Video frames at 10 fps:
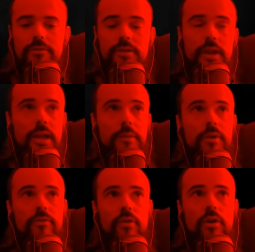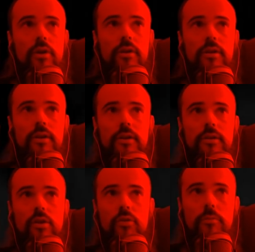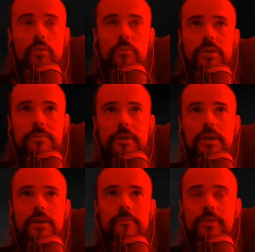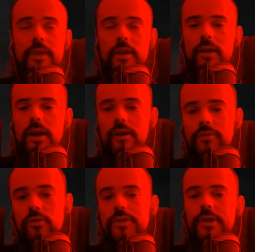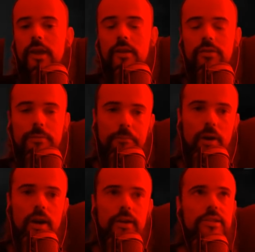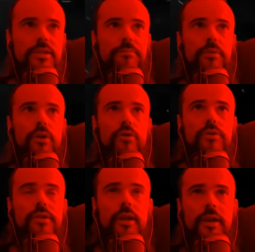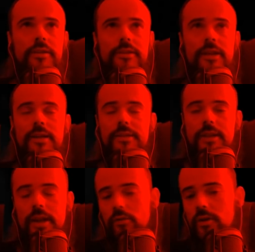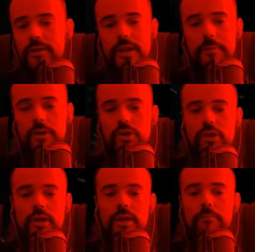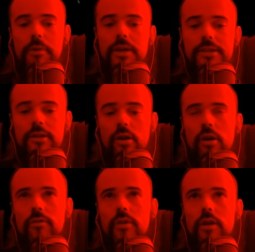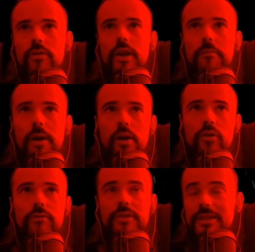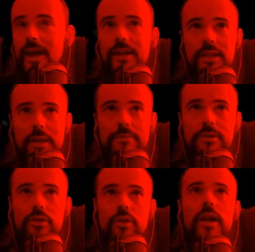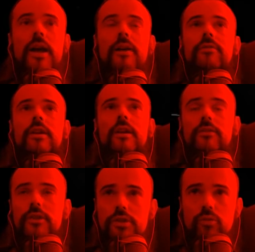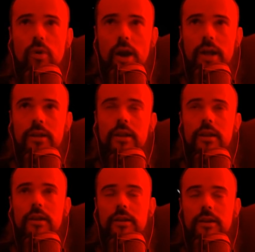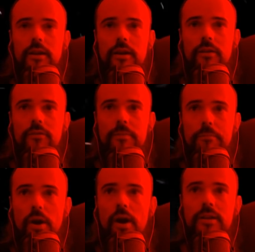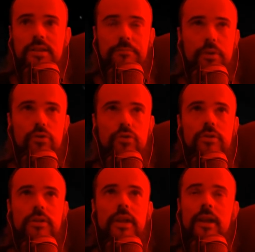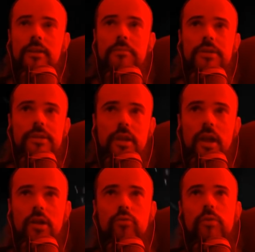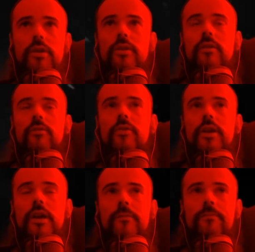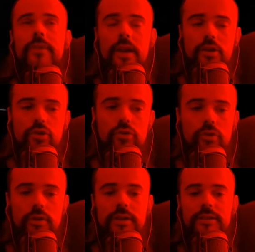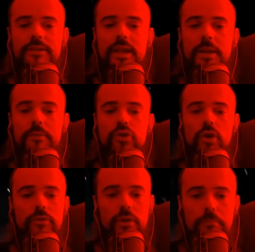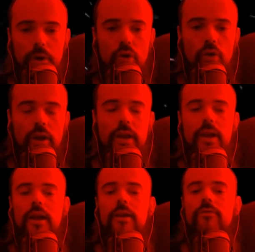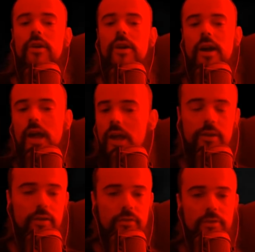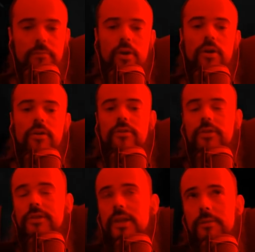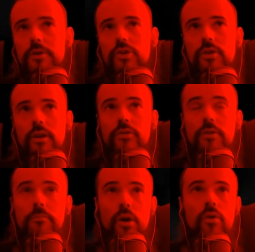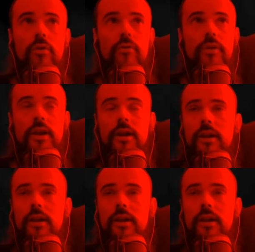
the enemy for lower movement speed. After a second, the pod explodes and does area damage based on the amount of attack damage that you have. That's why the pod explosion can be scaled with the actual damage of your bow, and the higher the damage on your bow, the